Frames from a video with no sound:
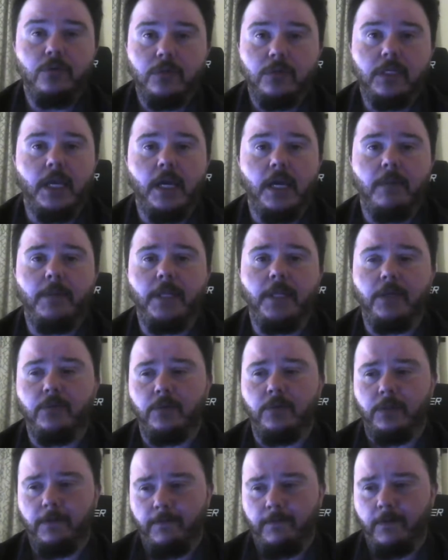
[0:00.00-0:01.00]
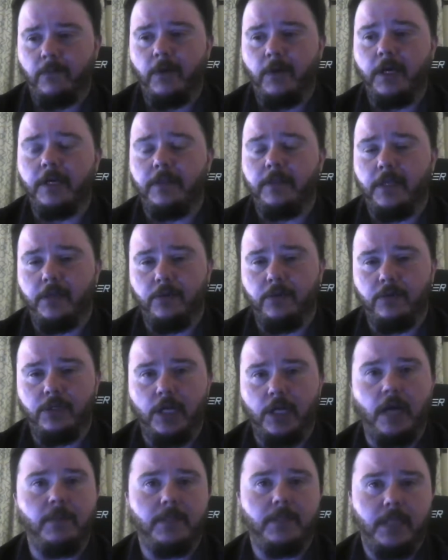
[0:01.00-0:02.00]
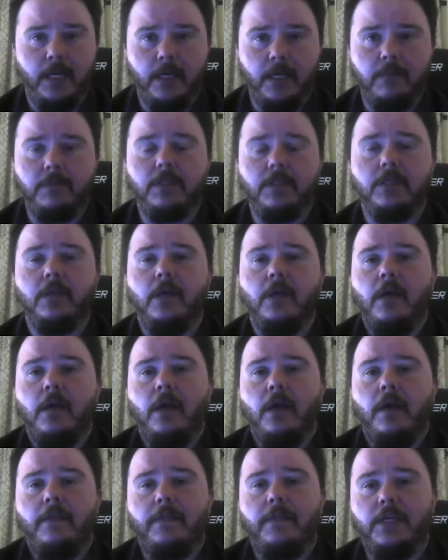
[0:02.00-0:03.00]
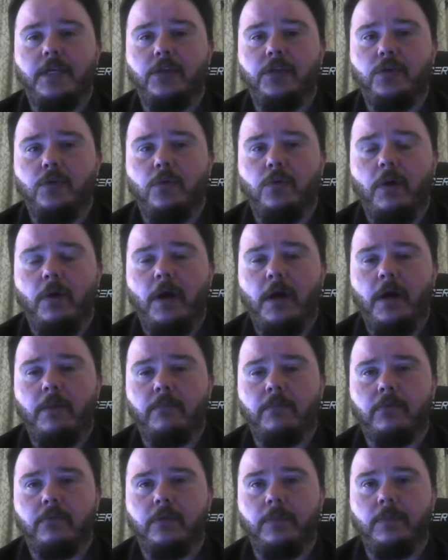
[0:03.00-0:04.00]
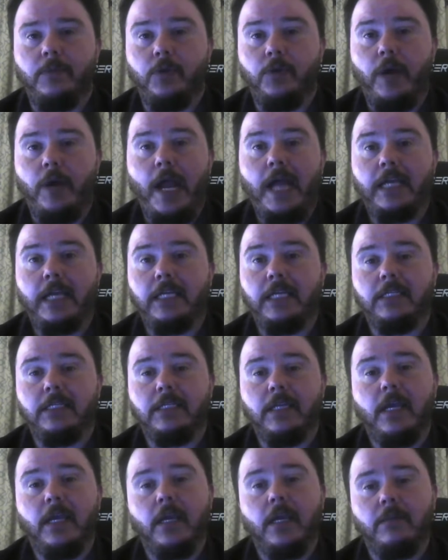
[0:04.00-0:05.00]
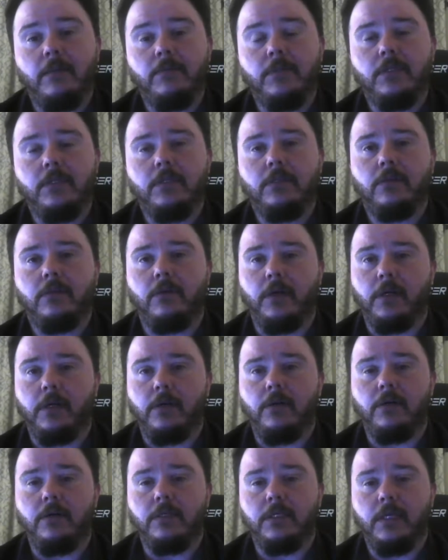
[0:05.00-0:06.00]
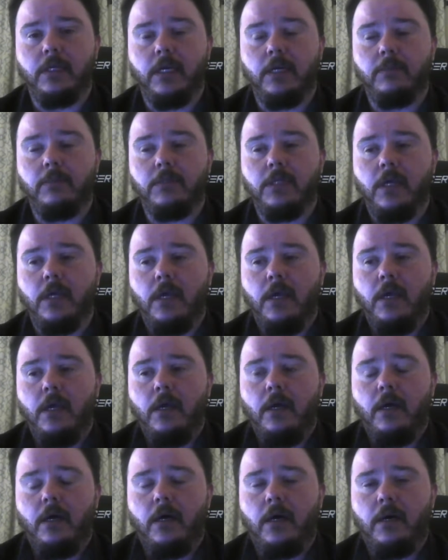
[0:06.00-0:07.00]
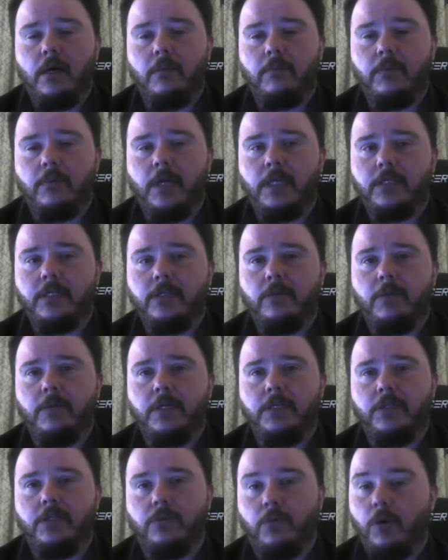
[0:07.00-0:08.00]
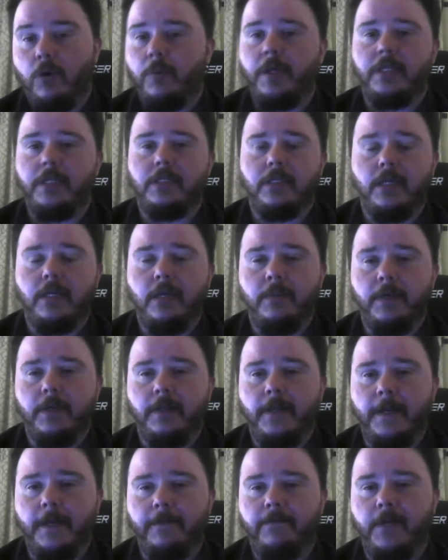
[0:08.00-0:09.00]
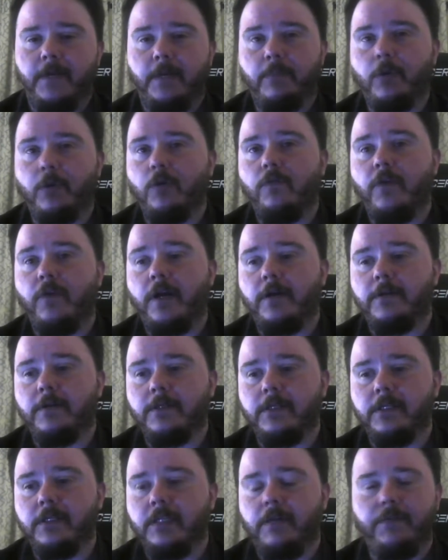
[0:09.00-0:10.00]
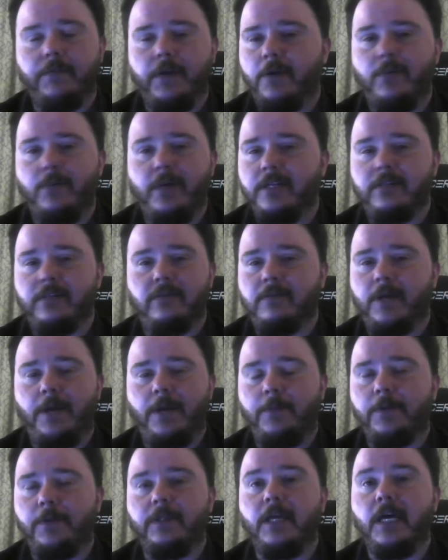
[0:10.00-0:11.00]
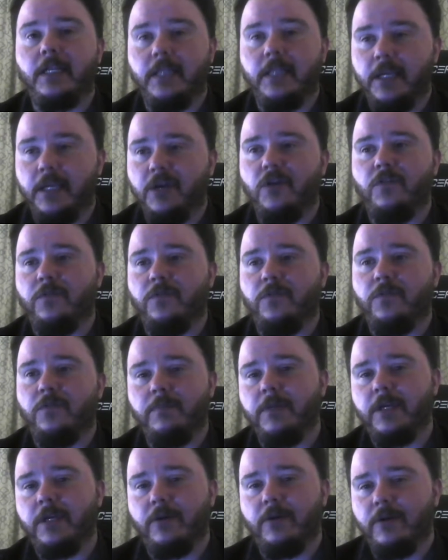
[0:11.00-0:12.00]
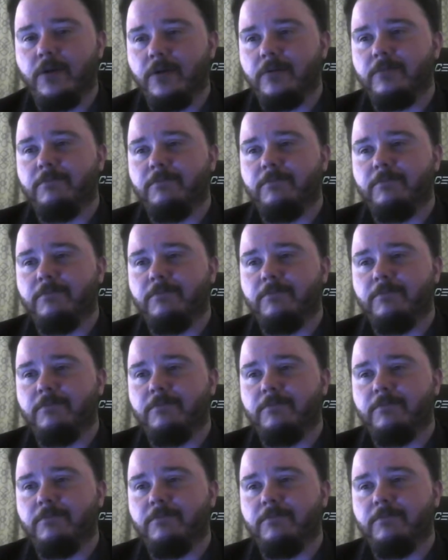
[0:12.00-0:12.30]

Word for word: scam, and they do a different way. They do job scams, they do um, computer hacking scams, credit card scams. Um, not so much the romance scamming, like fake profiles and stuff. They don't waste their time with that. They go for the bigger